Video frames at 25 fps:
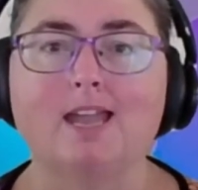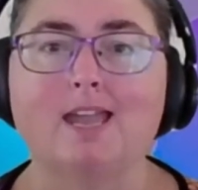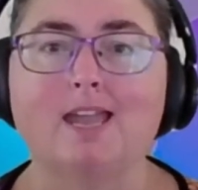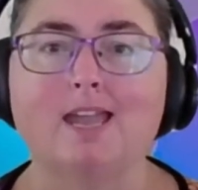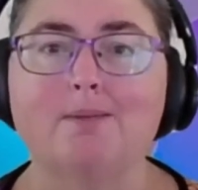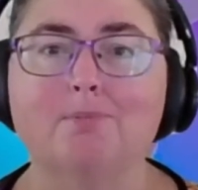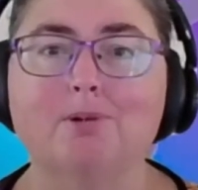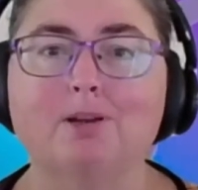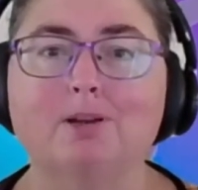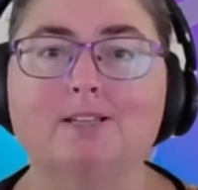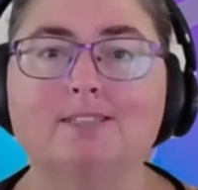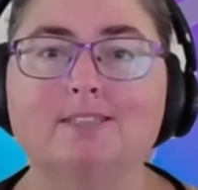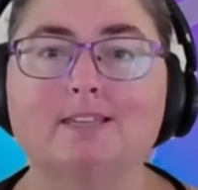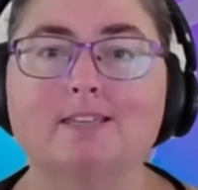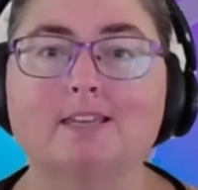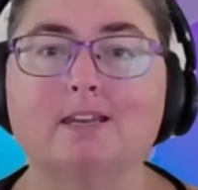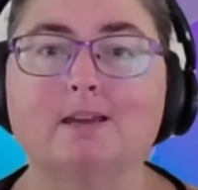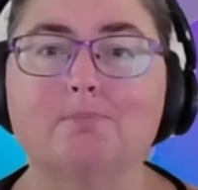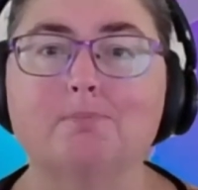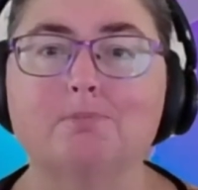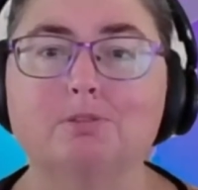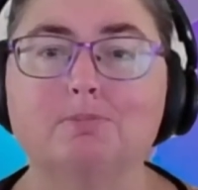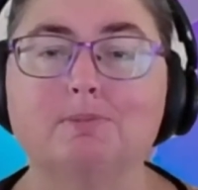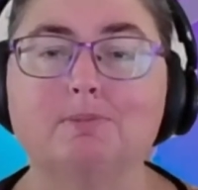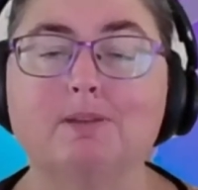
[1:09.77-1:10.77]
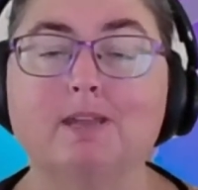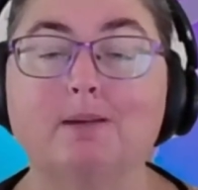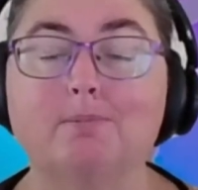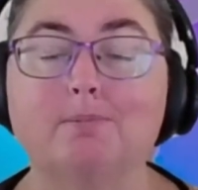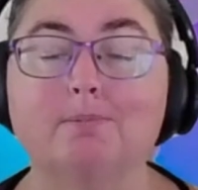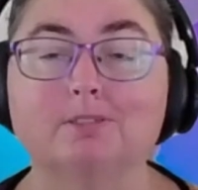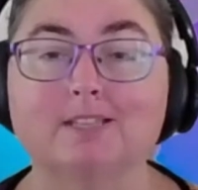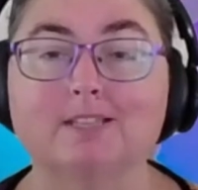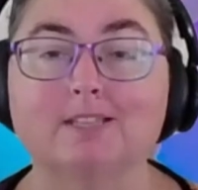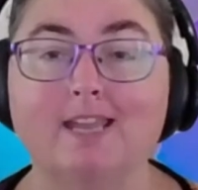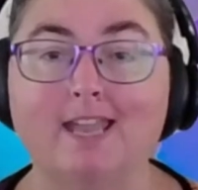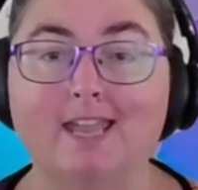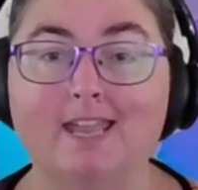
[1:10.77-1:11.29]
Am I set up to be
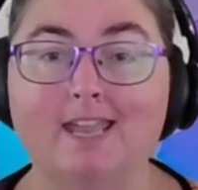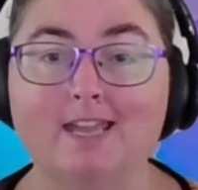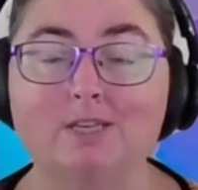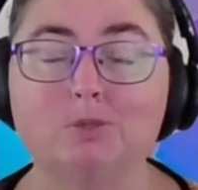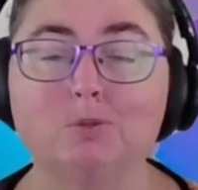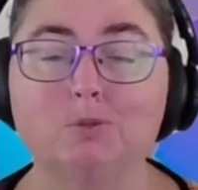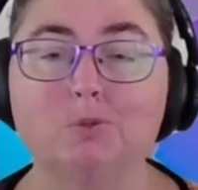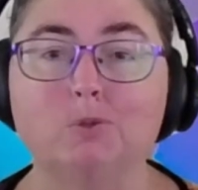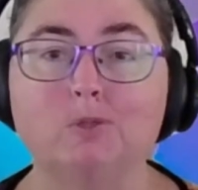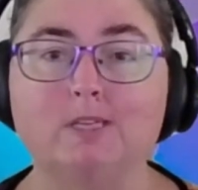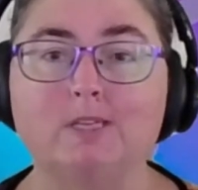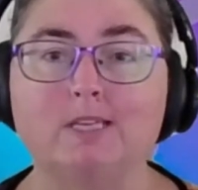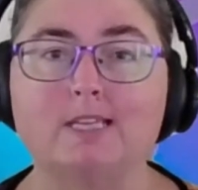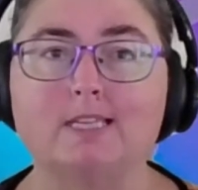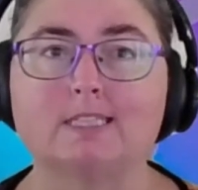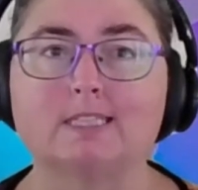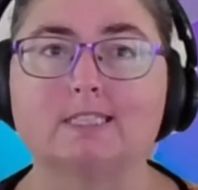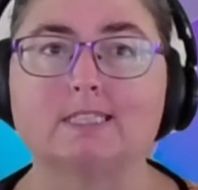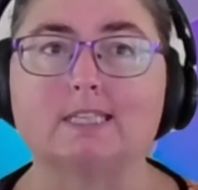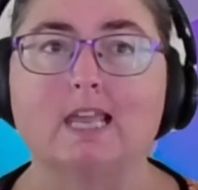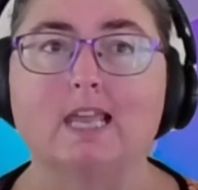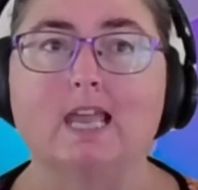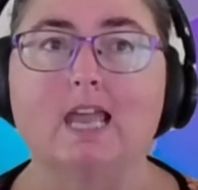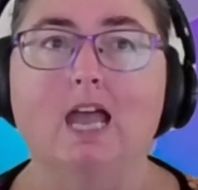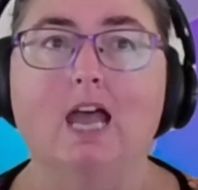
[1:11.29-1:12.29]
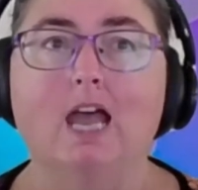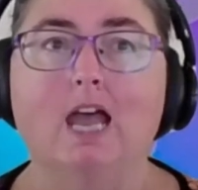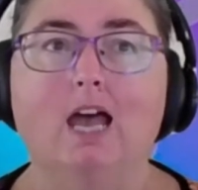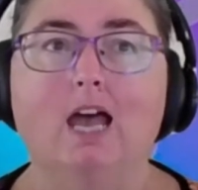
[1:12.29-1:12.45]
able to handle this?